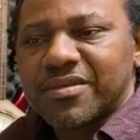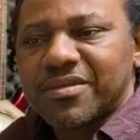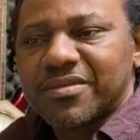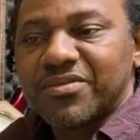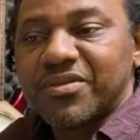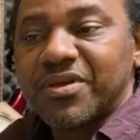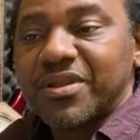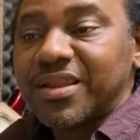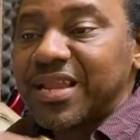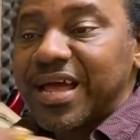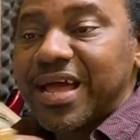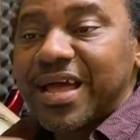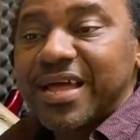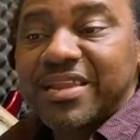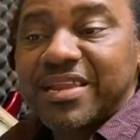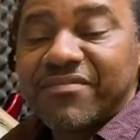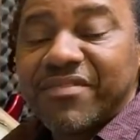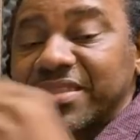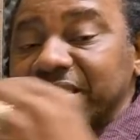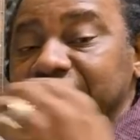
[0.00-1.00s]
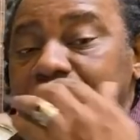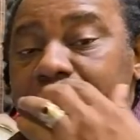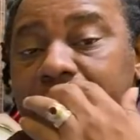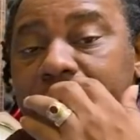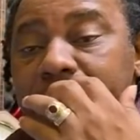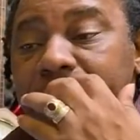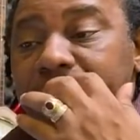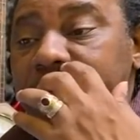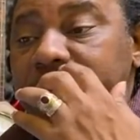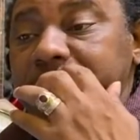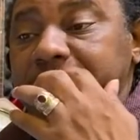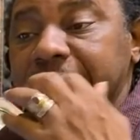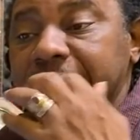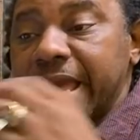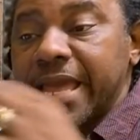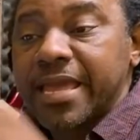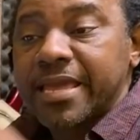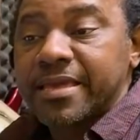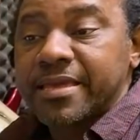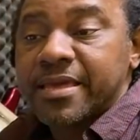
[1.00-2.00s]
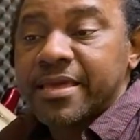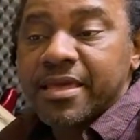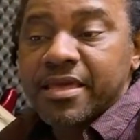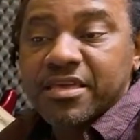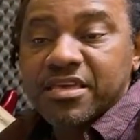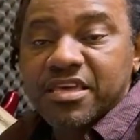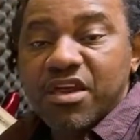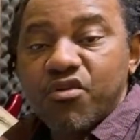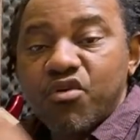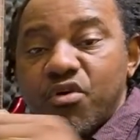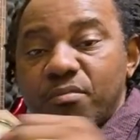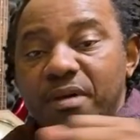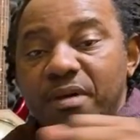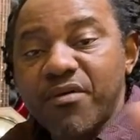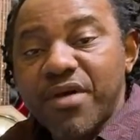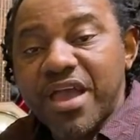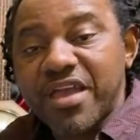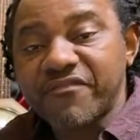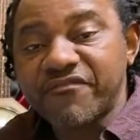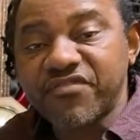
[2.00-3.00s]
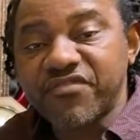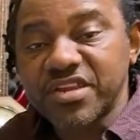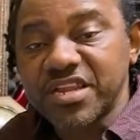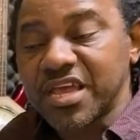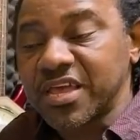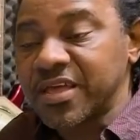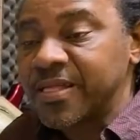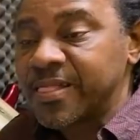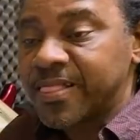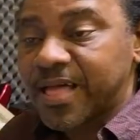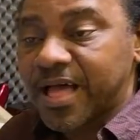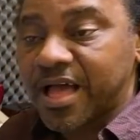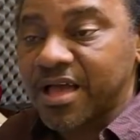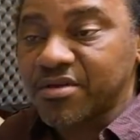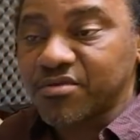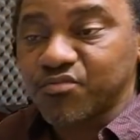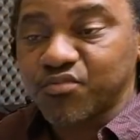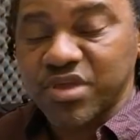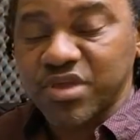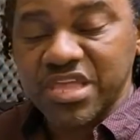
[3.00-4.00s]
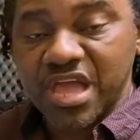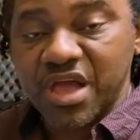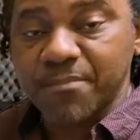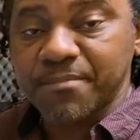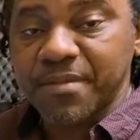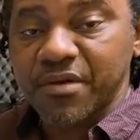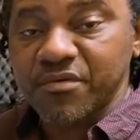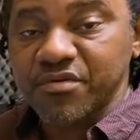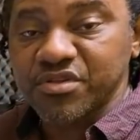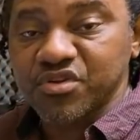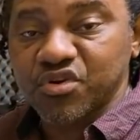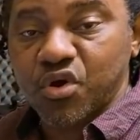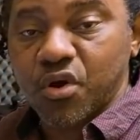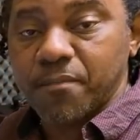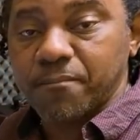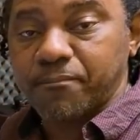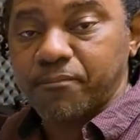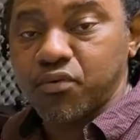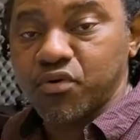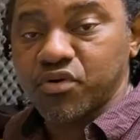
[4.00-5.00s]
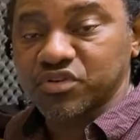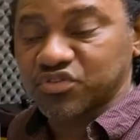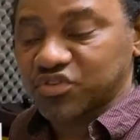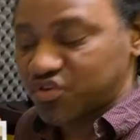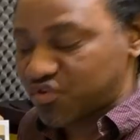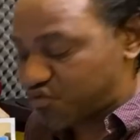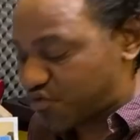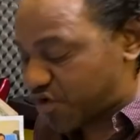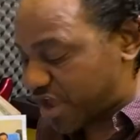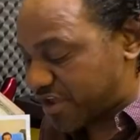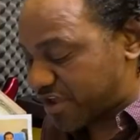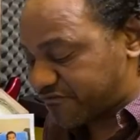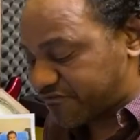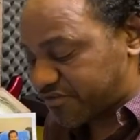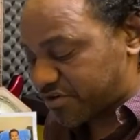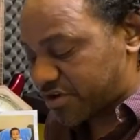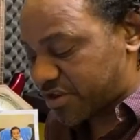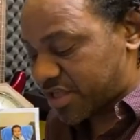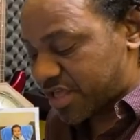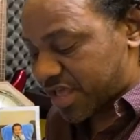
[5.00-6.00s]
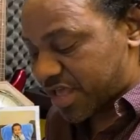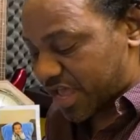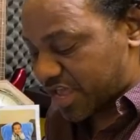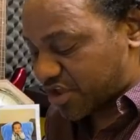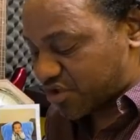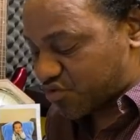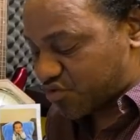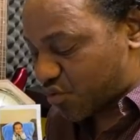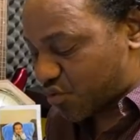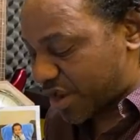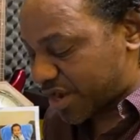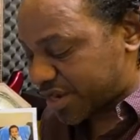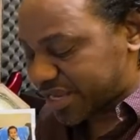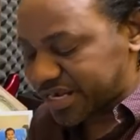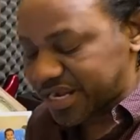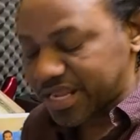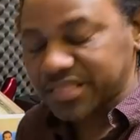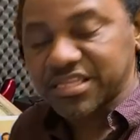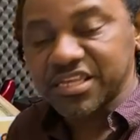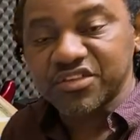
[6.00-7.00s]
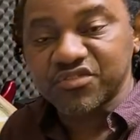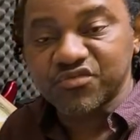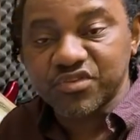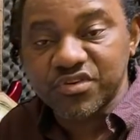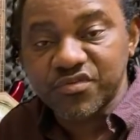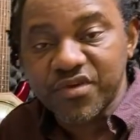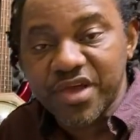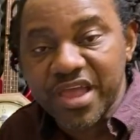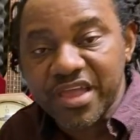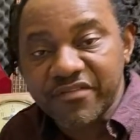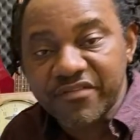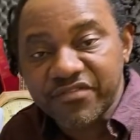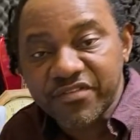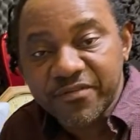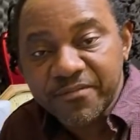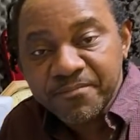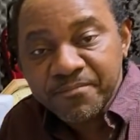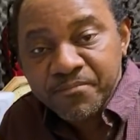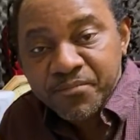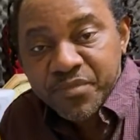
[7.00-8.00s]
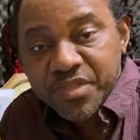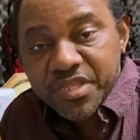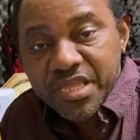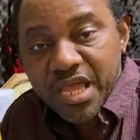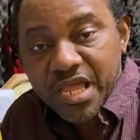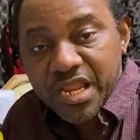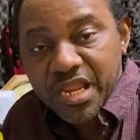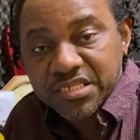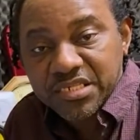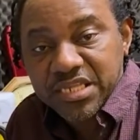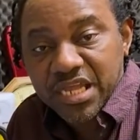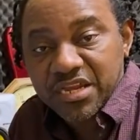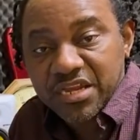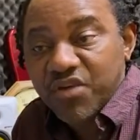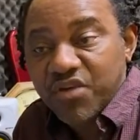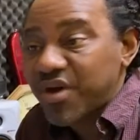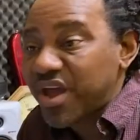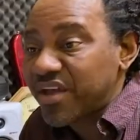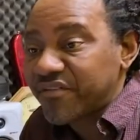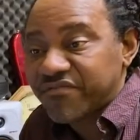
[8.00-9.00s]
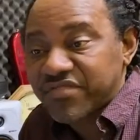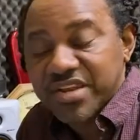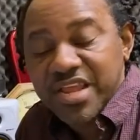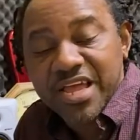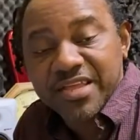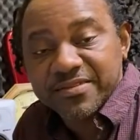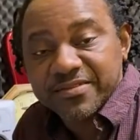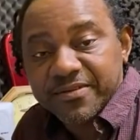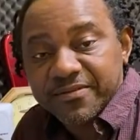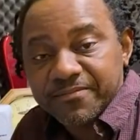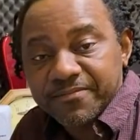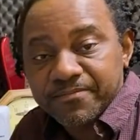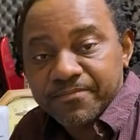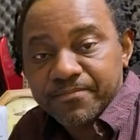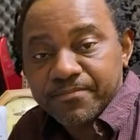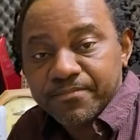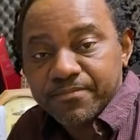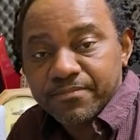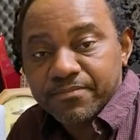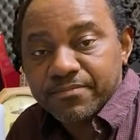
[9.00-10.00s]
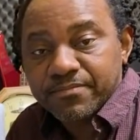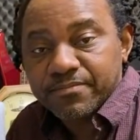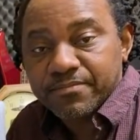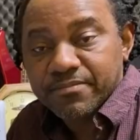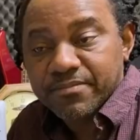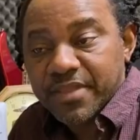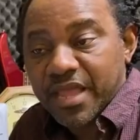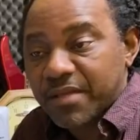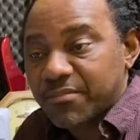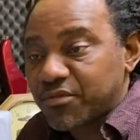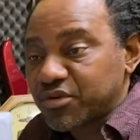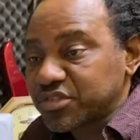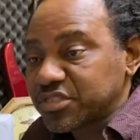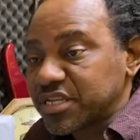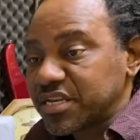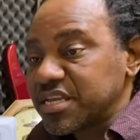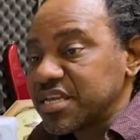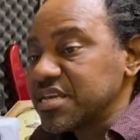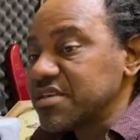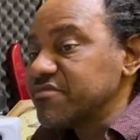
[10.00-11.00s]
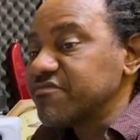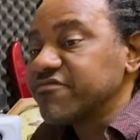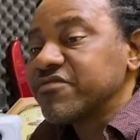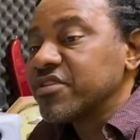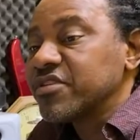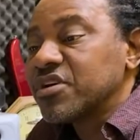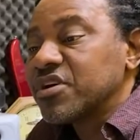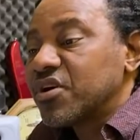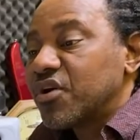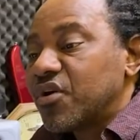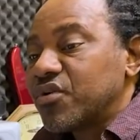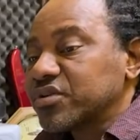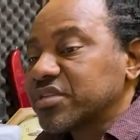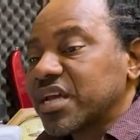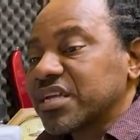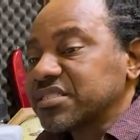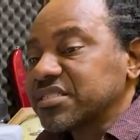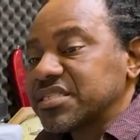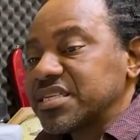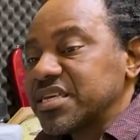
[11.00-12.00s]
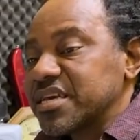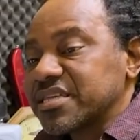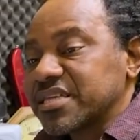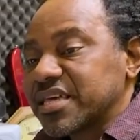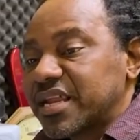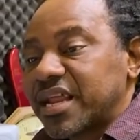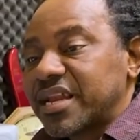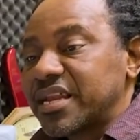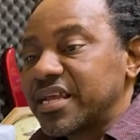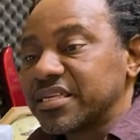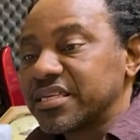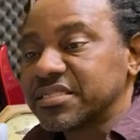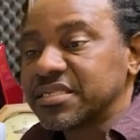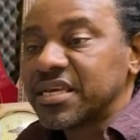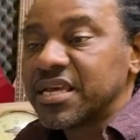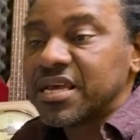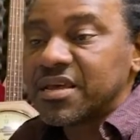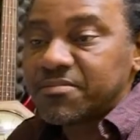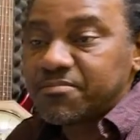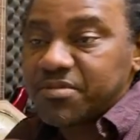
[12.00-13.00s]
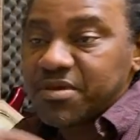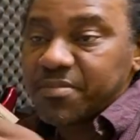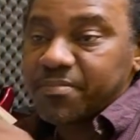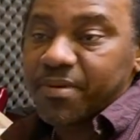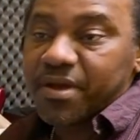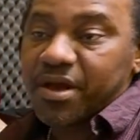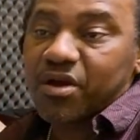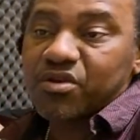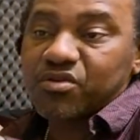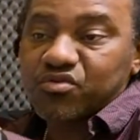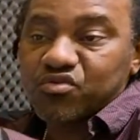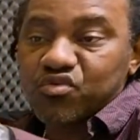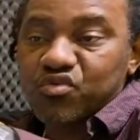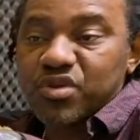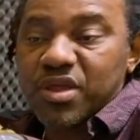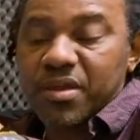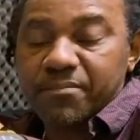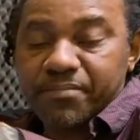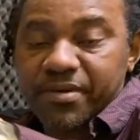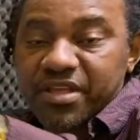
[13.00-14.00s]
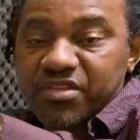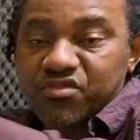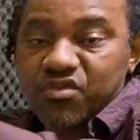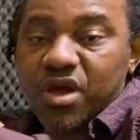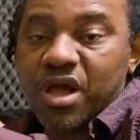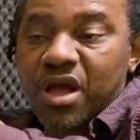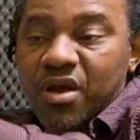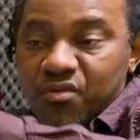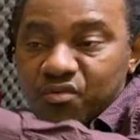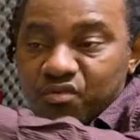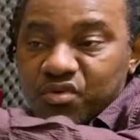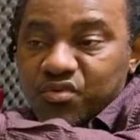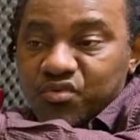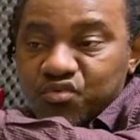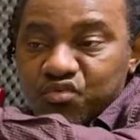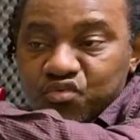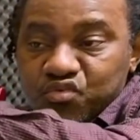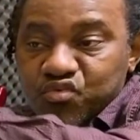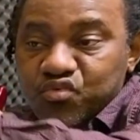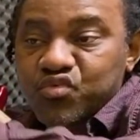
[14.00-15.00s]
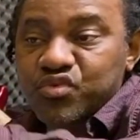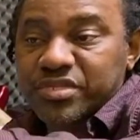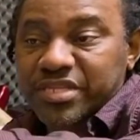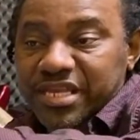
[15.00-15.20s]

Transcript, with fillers: No land never tell them that, say, hey, carry my rifle there. I, when you are married, you come pose with the rifle and you do all kind of things with the rifle. You understand a rifle that? That must leave out of station unless people are going to do them part to our who, who it